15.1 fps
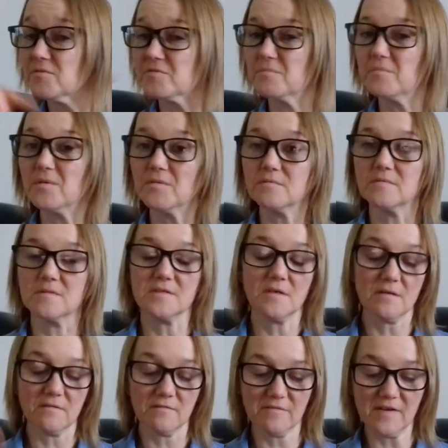put some buttons
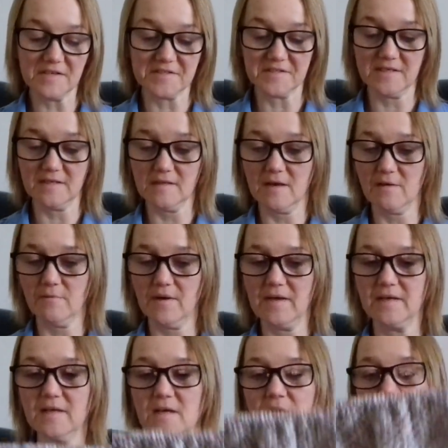on and fasten it that way,